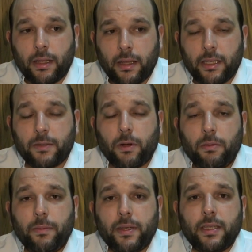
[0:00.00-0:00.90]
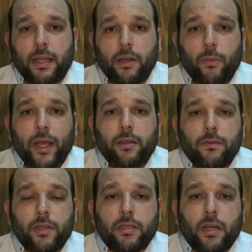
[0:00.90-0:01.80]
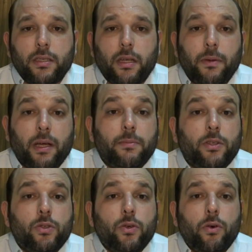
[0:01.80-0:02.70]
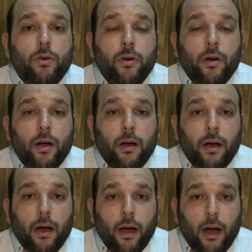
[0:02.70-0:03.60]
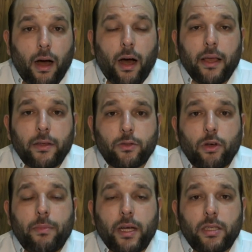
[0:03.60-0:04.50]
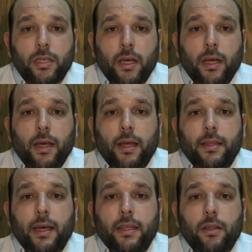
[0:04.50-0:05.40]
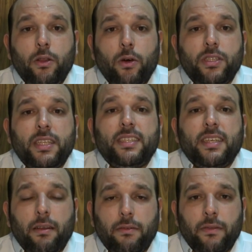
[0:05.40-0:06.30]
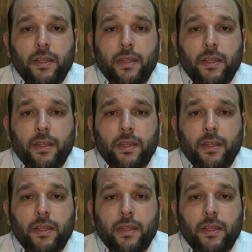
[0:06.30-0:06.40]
this problem is that the weight of the structure becomes so high, so much, that it loads itself.